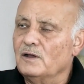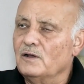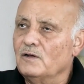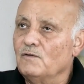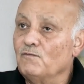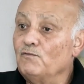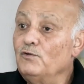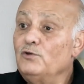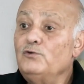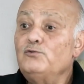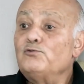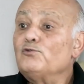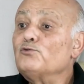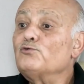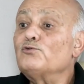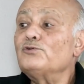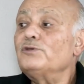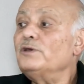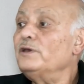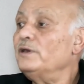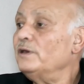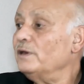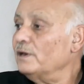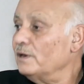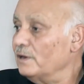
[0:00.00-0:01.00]
we look to
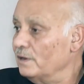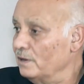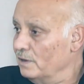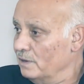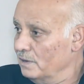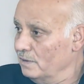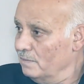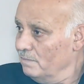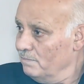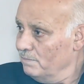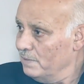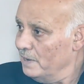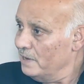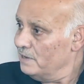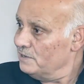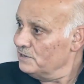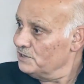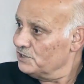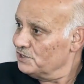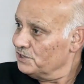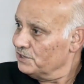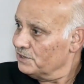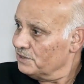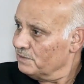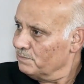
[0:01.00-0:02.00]
the balance
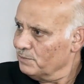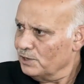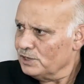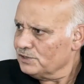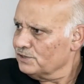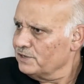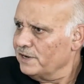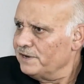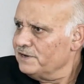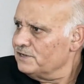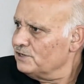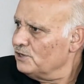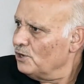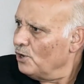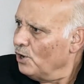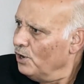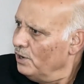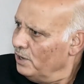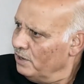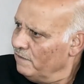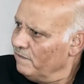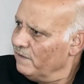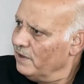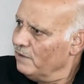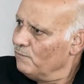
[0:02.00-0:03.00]
sheet, because that is the
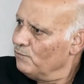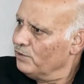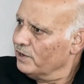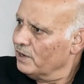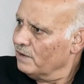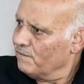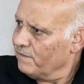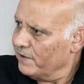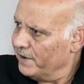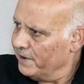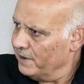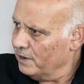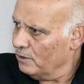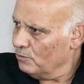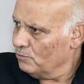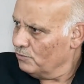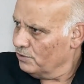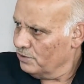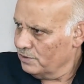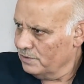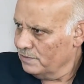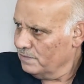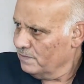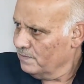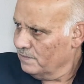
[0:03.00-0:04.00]
only way we can find out,
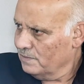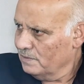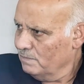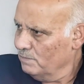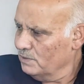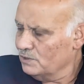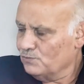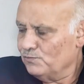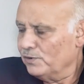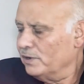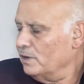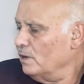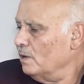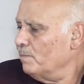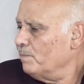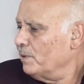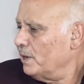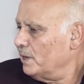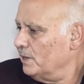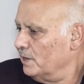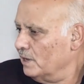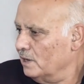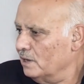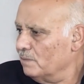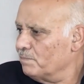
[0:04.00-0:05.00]
because we are not
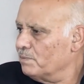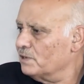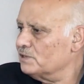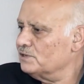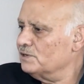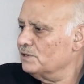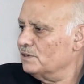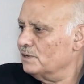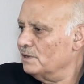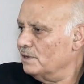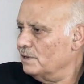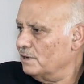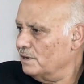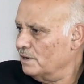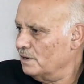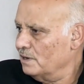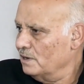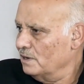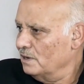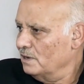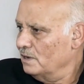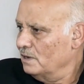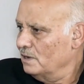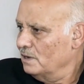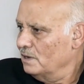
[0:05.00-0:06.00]
practically present there.
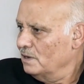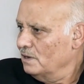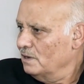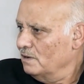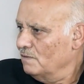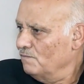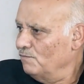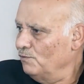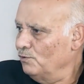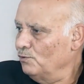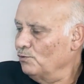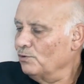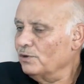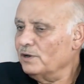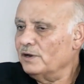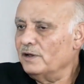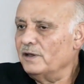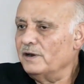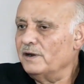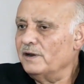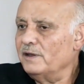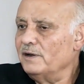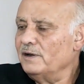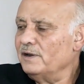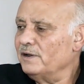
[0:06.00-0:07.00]
We
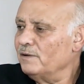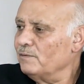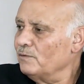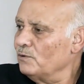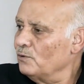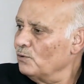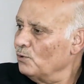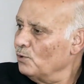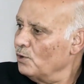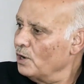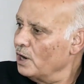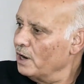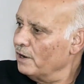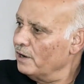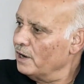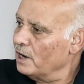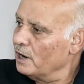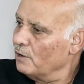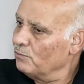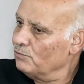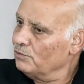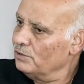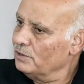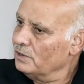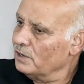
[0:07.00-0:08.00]
don't really know
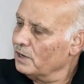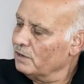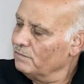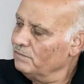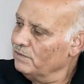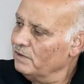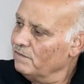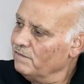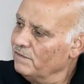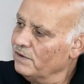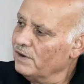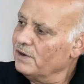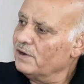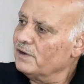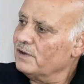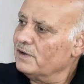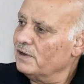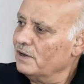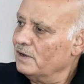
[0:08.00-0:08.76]
how they work.